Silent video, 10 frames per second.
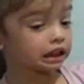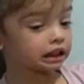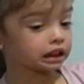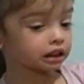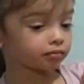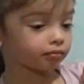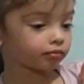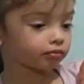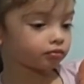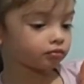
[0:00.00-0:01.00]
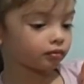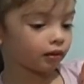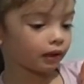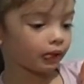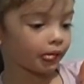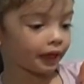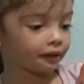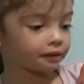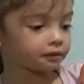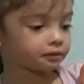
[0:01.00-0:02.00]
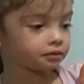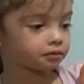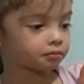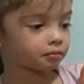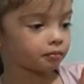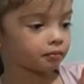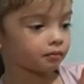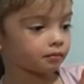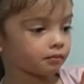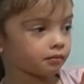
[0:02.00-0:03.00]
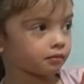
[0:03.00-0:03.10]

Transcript: This person isn't speaking.